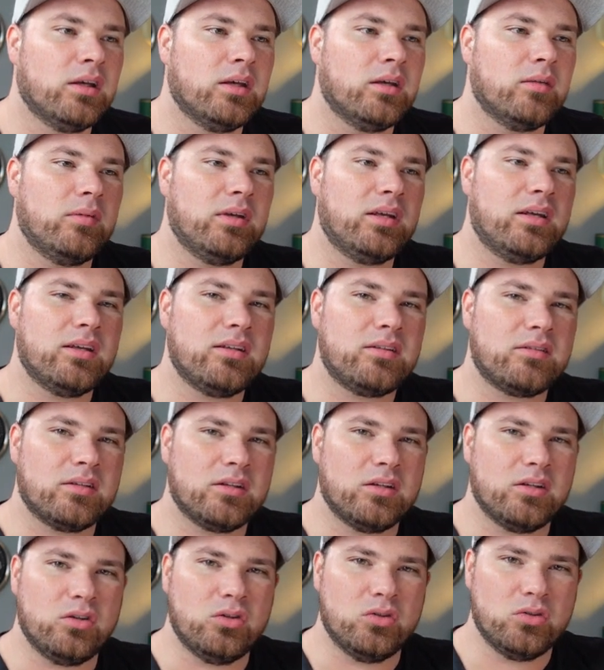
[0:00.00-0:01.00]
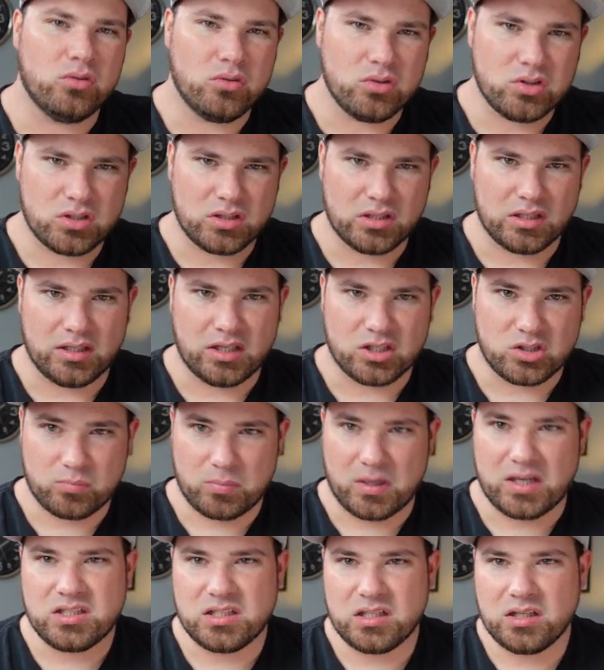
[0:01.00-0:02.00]
Because usually,
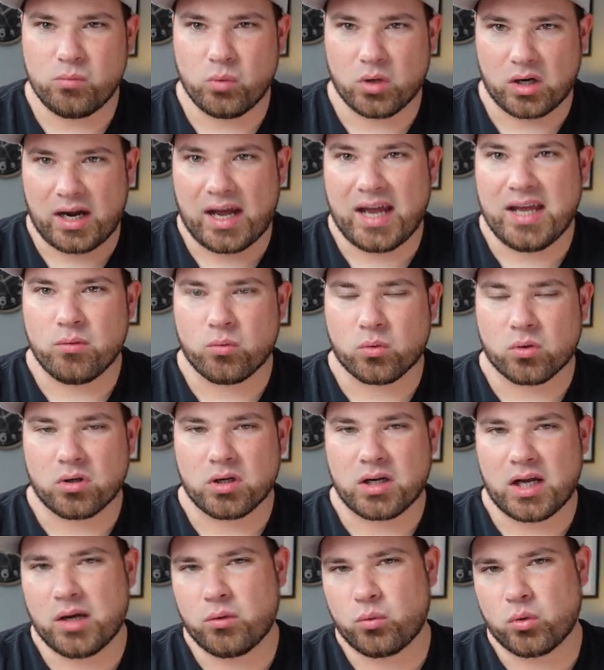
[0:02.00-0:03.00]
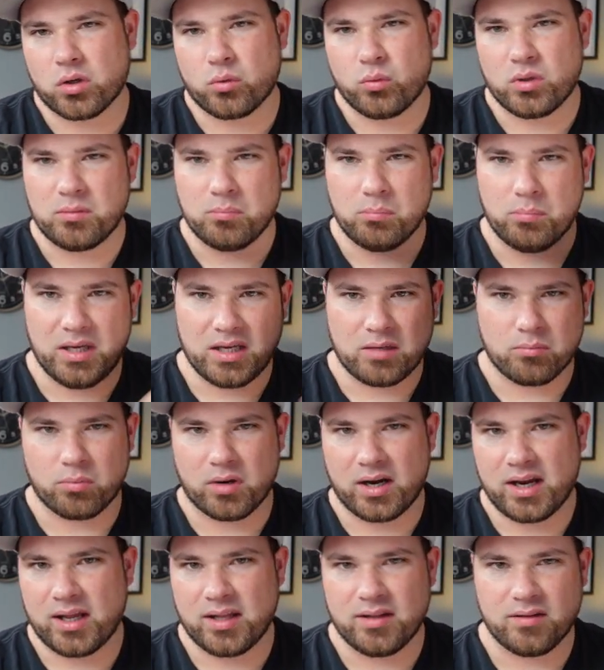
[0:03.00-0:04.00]
especially where I work with big
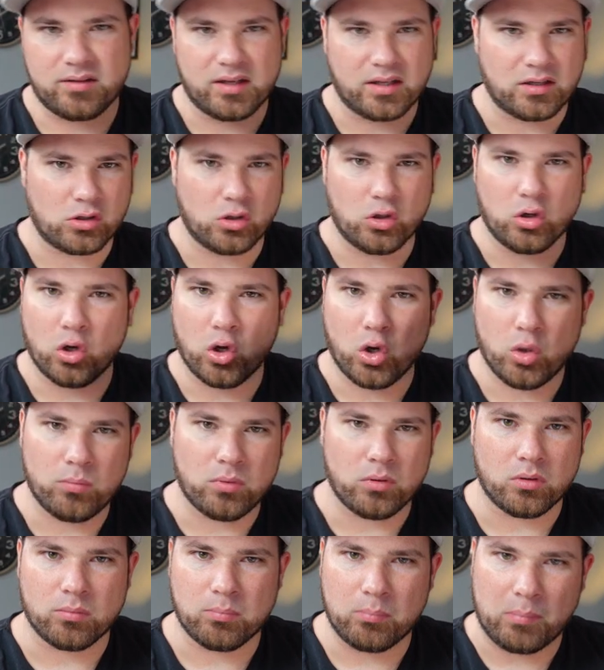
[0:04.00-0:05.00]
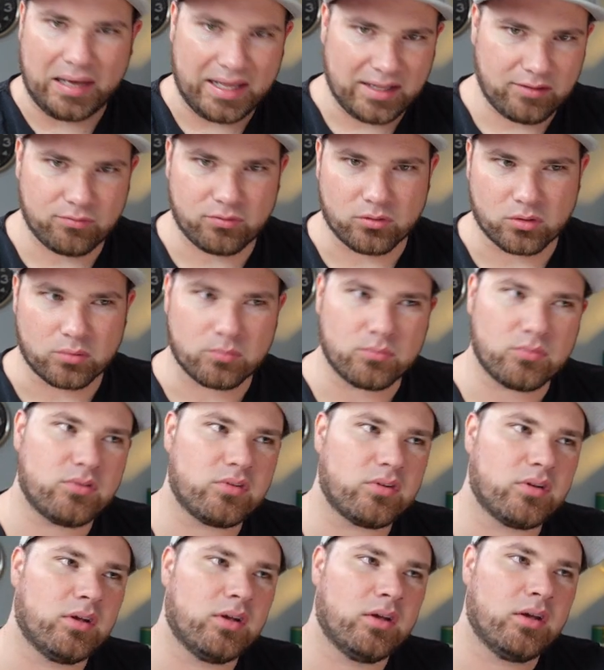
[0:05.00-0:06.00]
brands and global
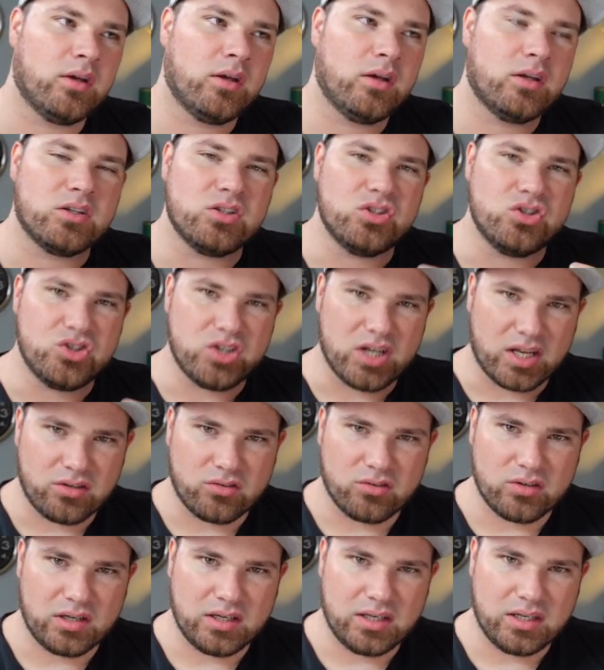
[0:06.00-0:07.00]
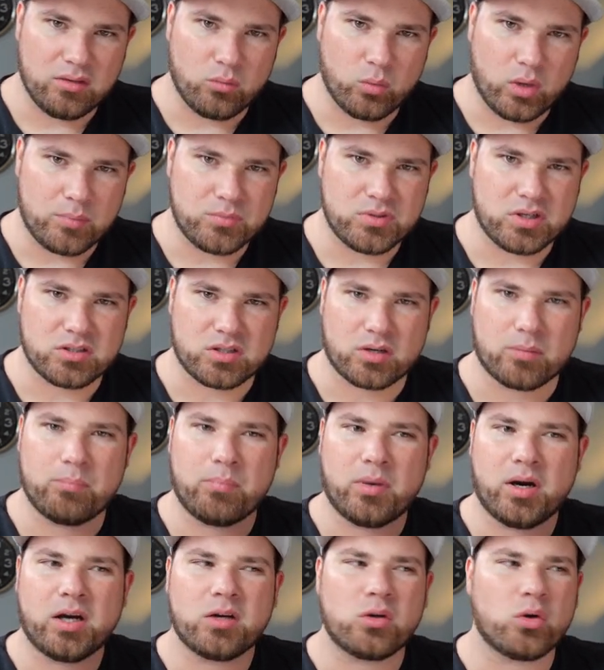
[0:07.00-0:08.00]
platforms. Generally, websites are
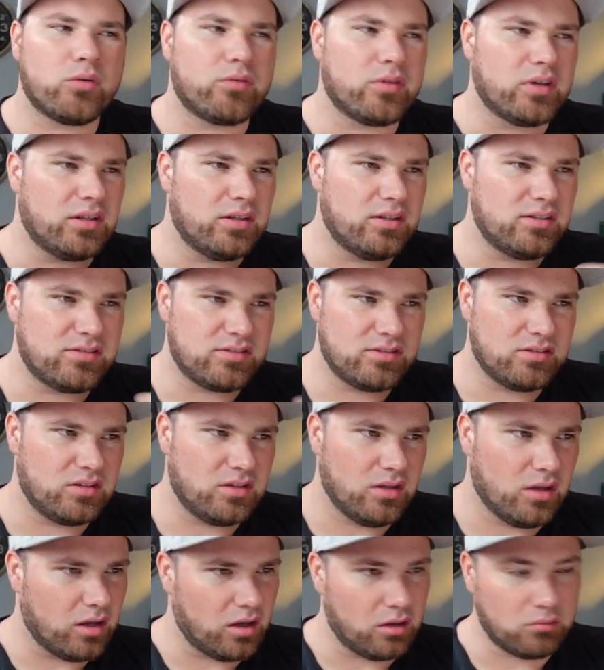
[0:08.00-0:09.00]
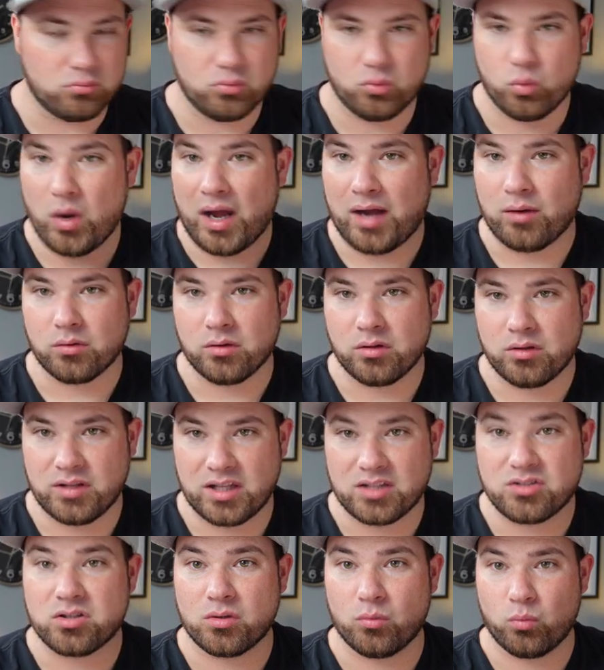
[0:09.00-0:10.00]
part of wow,
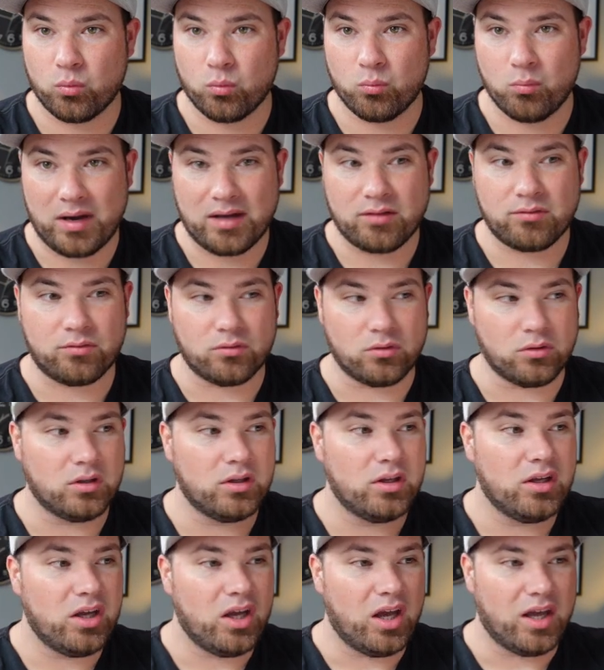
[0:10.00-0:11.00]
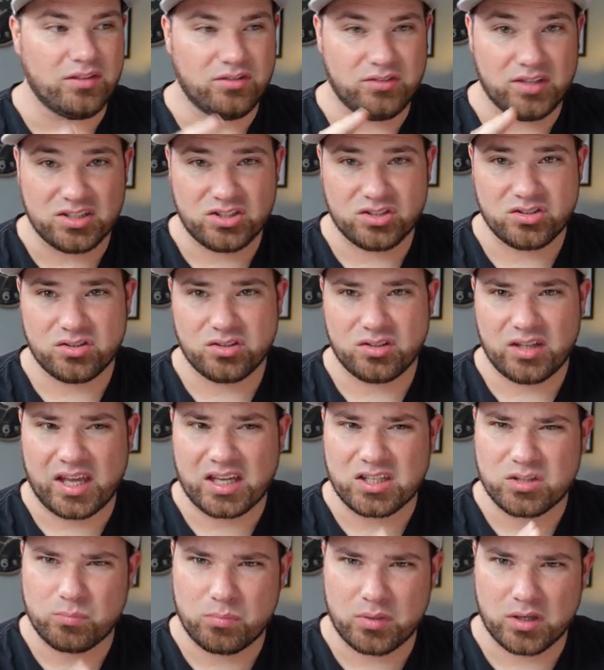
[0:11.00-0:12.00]
that's a mouthful, a digital
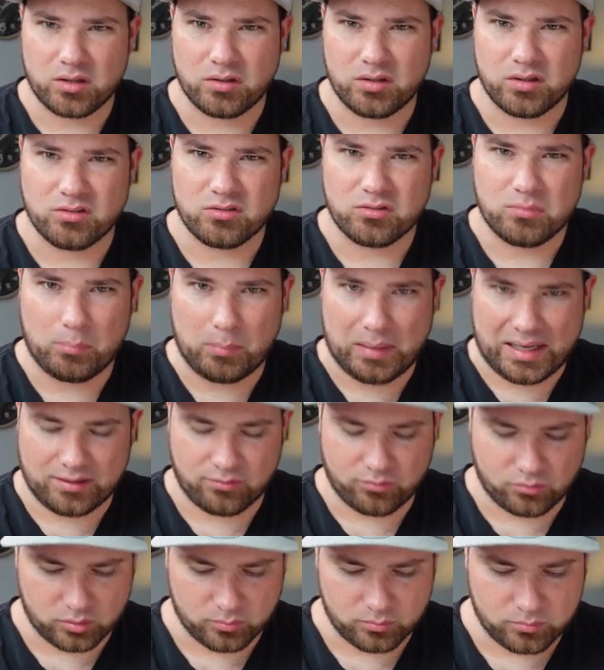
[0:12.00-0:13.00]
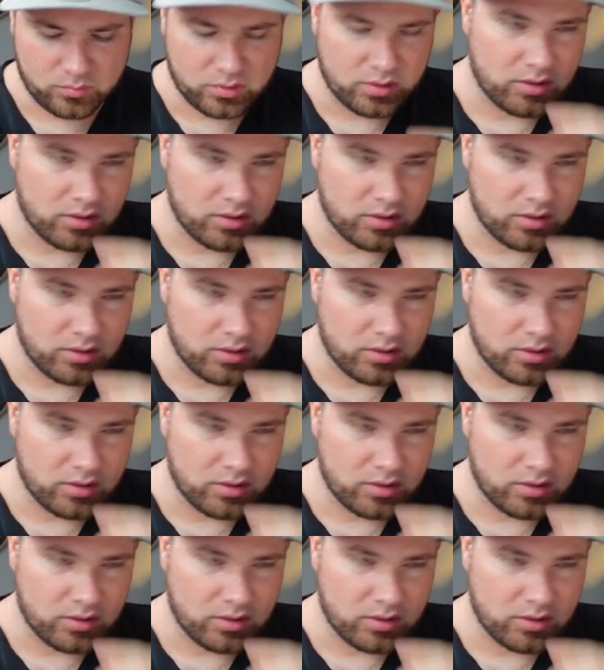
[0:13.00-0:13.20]
experience platform.